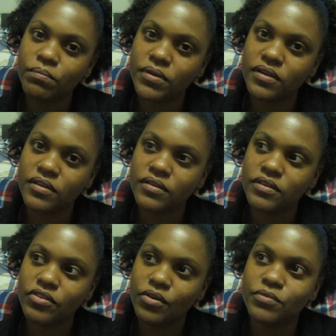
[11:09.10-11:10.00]
I had a
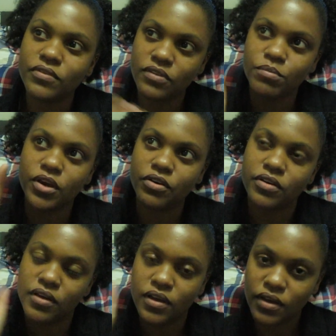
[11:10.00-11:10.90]
thought, but then the
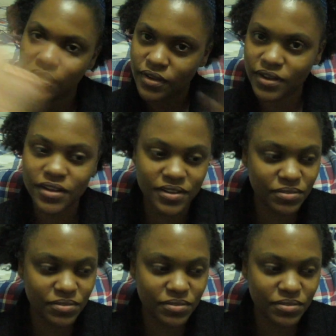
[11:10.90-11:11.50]
thought disappeared.